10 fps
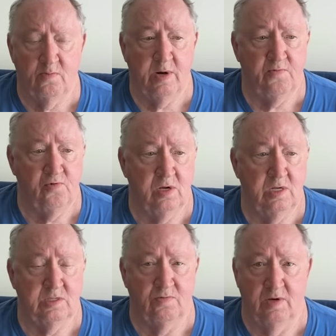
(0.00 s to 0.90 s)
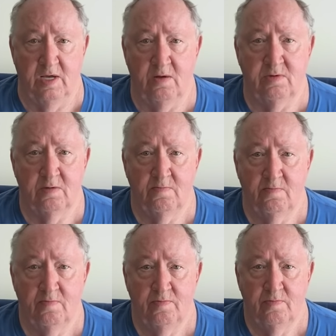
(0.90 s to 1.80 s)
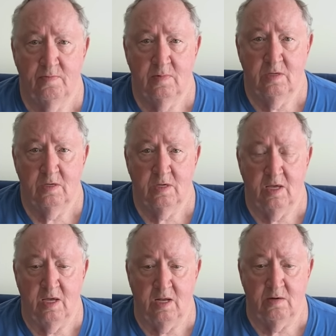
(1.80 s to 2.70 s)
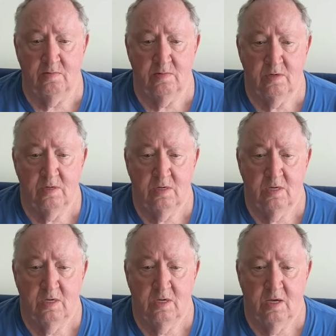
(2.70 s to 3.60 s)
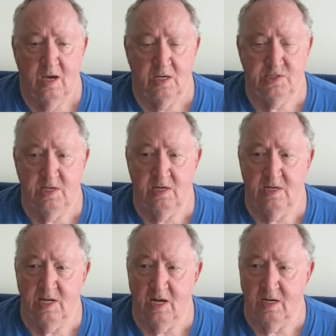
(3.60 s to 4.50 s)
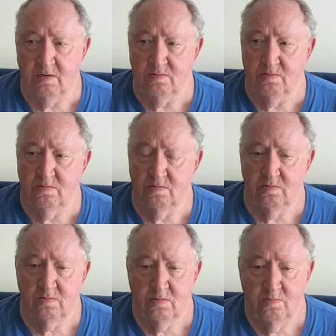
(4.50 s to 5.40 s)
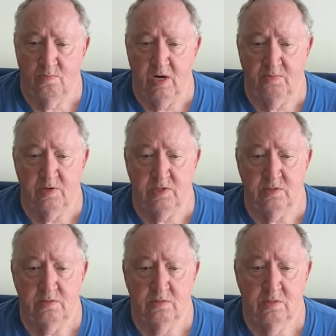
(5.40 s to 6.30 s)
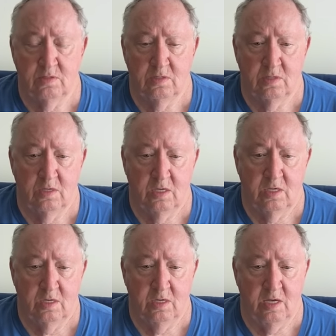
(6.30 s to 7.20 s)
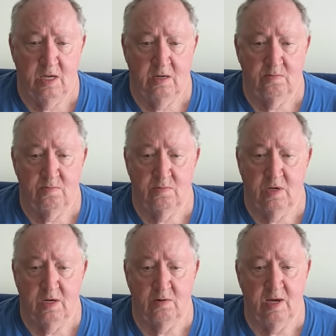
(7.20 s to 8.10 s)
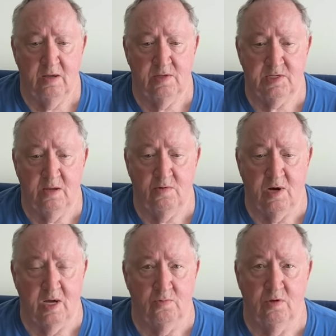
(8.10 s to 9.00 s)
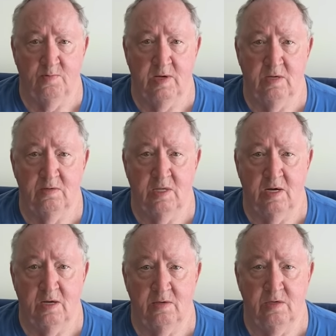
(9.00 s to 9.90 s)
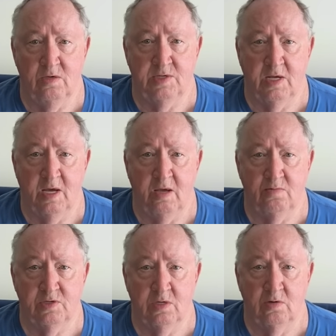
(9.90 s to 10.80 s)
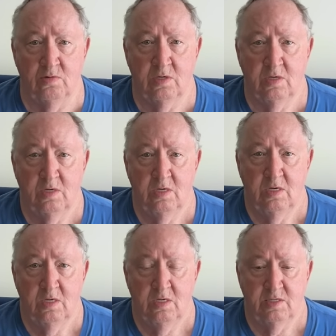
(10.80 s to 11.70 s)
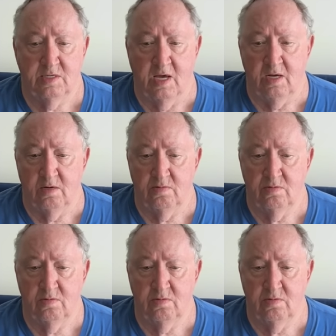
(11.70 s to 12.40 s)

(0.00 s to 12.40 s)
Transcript: of my friends have left. And I sit down at breakfast and I don't have the same crowd with me that I used to have. So it's kind of,